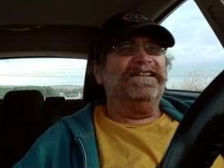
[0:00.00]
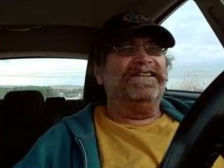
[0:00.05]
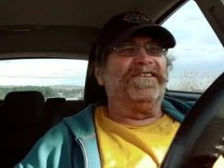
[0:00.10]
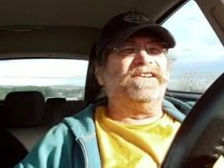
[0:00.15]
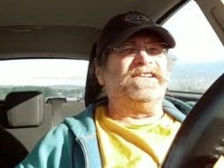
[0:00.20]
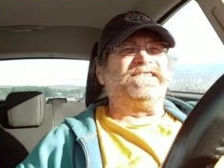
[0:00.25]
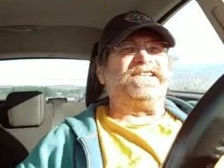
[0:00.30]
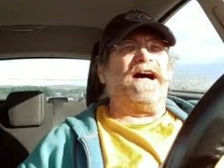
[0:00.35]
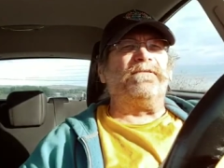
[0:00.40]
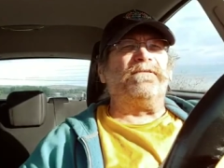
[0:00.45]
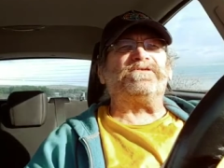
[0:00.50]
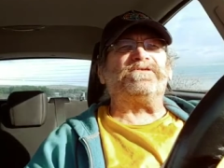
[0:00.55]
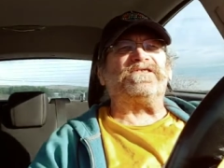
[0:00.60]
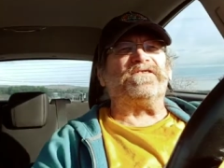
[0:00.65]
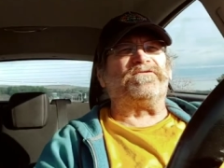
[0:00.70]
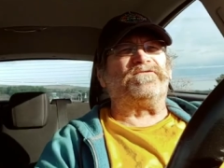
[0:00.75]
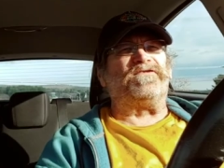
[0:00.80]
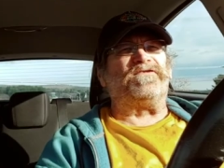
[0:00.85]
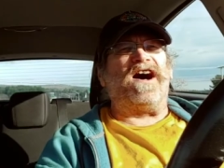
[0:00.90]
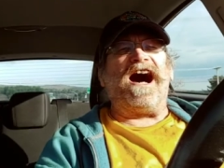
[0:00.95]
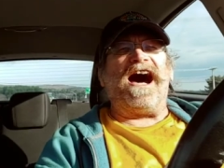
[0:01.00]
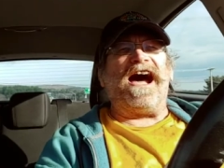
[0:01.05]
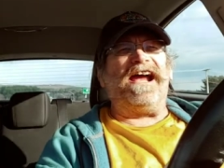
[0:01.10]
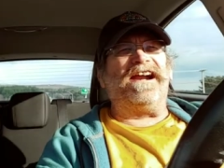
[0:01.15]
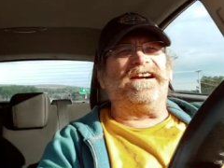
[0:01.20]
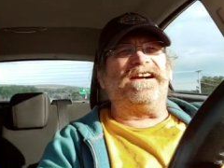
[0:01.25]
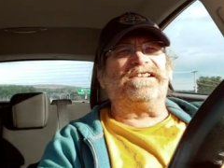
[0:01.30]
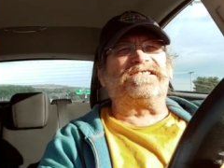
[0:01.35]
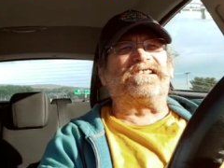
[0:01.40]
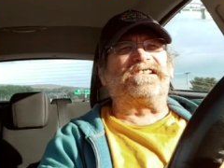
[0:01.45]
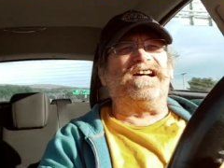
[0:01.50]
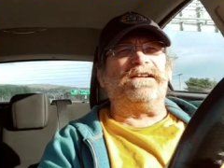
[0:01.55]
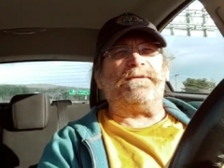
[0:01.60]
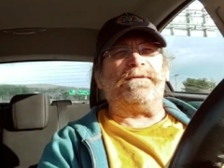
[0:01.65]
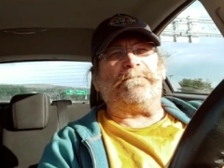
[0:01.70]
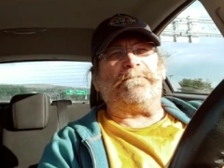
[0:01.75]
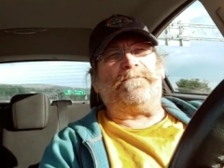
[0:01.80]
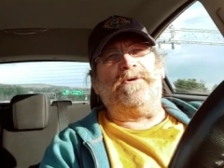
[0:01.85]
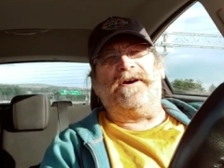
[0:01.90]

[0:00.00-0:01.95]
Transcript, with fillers: The dumpster fire is going to be